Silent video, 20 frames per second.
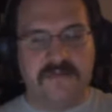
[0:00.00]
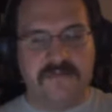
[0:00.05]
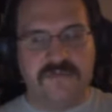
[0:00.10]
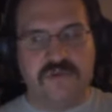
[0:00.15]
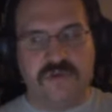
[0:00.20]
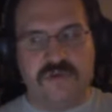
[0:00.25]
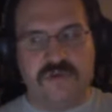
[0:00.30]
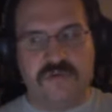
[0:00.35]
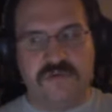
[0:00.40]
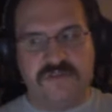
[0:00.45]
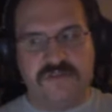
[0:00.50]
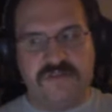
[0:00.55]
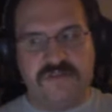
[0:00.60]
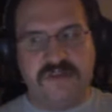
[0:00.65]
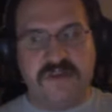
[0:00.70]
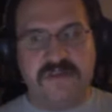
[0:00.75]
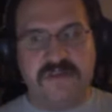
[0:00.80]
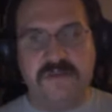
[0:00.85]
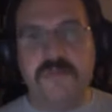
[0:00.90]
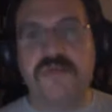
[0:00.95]
to
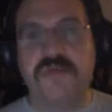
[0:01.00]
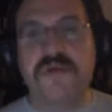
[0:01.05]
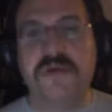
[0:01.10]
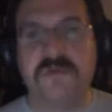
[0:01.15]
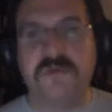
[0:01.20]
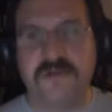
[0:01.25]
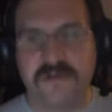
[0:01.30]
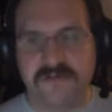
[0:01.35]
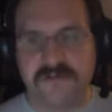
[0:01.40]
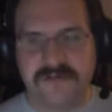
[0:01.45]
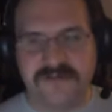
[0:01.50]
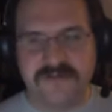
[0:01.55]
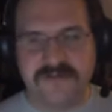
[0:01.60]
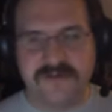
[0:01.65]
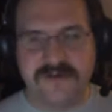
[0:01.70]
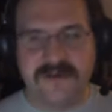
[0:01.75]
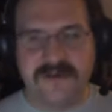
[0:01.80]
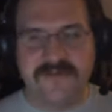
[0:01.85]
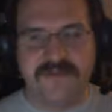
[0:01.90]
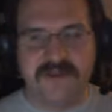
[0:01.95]
see the
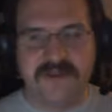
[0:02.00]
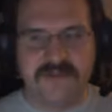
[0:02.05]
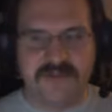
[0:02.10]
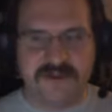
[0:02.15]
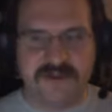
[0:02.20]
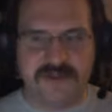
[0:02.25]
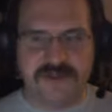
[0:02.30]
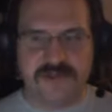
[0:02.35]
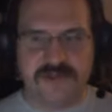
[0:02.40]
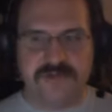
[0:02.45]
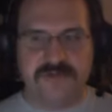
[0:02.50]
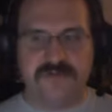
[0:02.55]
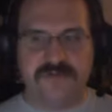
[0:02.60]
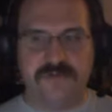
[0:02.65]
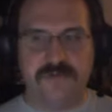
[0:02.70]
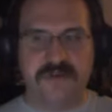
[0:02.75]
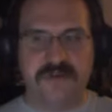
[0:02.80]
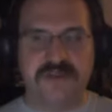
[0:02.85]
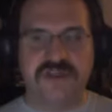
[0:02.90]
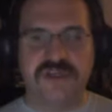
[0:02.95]
prequels of the Avengers,
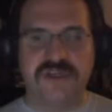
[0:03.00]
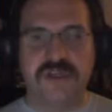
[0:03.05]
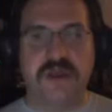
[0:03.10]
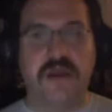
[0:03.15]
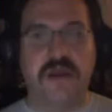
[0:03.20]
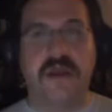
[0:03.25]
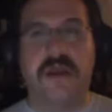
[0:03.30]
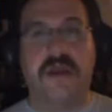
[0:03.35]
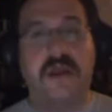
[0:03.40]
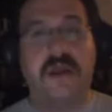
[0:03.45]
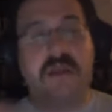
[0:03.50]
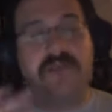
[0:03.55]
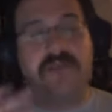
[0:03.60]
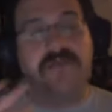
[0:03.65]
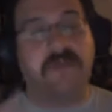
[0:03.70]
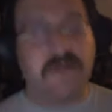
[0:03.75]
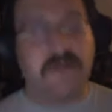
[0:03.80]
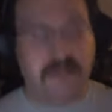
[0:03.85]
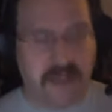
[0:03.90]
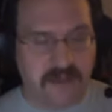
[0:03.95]
which is
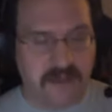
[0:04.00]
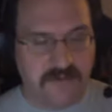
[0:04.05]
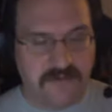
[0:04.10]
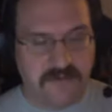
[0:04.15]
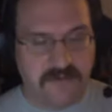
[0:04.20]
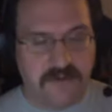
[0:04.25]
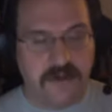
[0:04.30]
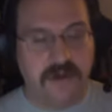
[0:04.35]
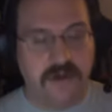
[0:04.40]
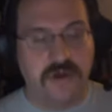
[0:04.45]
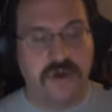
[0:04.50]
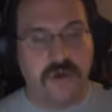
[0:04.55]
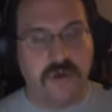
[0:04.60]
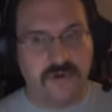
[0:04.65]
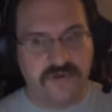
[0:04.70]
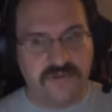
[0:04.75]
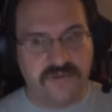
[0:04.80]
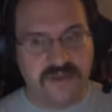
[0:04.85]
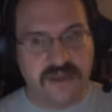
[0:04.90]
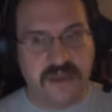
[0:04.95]
fantastic. Go
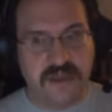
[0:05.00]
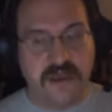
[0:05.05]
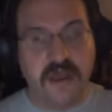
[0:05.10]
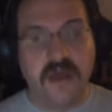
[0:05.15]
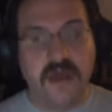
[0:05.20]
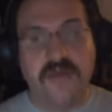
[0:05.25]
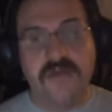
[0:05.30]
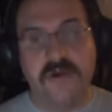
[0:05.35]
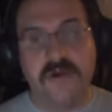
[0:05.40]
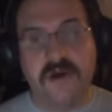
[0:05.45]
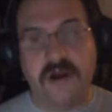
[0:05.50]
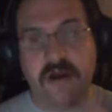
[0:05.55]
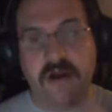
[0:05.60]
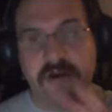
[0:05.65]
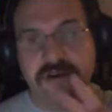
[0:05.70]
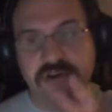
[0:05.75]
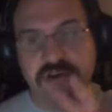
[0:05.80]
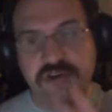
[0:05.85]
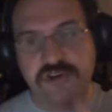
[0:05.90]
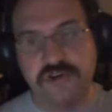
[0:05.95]
see it. There
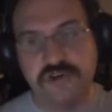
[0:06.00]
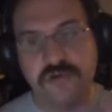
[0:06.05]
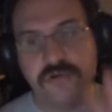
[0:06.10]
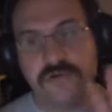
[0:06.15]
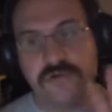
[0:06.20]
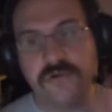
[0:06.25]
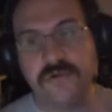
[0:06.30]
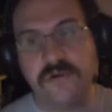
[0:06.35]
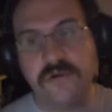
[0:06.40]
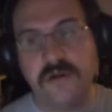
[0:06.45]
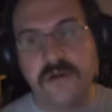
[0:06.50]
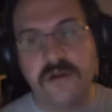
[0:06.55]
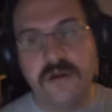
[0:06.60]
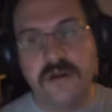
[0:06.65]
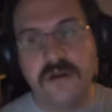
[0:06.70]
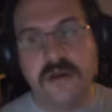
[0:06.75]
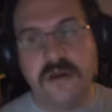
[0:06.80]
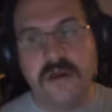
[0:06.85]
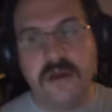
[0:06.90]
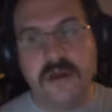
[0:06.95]
are two
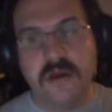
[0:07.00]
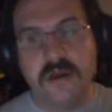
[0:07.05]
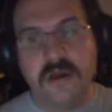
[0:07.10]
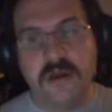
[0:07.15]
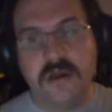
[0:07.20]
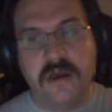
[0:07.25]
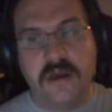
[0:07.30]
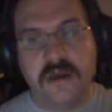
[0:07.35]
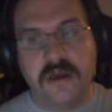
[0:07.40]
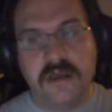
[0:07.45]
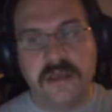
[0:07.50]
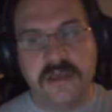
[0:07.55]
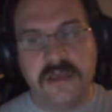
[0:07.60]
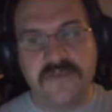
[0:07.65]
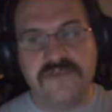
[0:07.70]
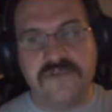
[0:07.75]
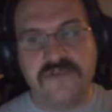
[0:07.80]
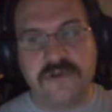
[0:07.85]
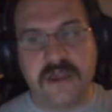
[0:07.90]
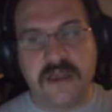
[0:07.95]

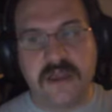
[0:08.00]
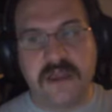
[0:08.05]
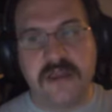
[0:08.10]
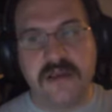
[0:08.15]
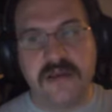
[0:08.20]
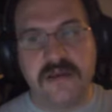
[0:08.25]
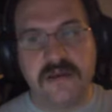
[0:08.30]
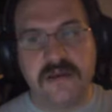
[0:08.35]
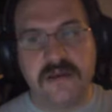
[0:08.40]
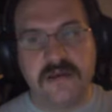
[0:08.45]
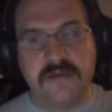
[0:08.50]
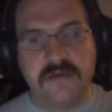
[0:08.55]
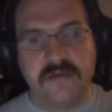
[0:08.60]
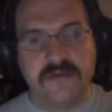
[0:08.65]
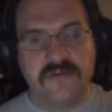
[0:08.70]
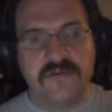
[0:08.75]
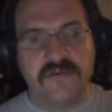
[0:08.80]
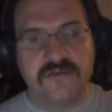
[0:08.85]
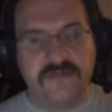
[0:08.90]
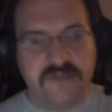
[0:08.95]
Easter egg
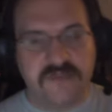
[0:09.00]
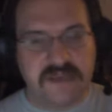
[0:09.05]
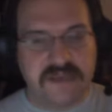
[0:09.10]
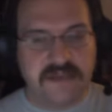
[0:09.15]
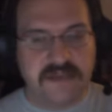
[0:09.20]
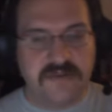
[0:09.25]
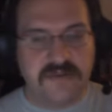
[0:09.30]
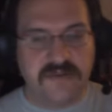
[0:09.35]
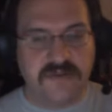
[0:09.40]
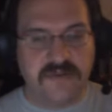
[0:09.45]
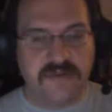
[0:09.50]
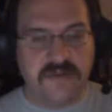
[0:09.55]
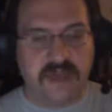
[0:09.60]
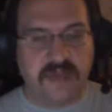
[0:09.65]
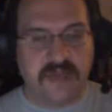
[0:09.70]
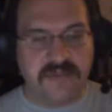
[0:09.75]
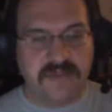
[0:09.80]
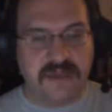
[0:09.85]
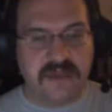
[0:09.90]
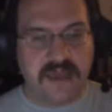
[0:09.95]
scenes
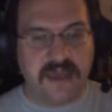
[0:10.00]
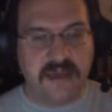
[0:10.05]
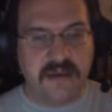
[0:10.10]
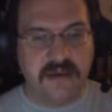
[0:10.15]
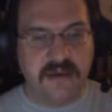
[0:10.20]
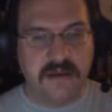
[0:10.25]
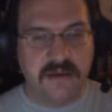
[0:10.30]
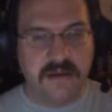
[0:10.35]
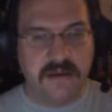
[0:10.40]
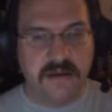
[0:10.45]
at the end.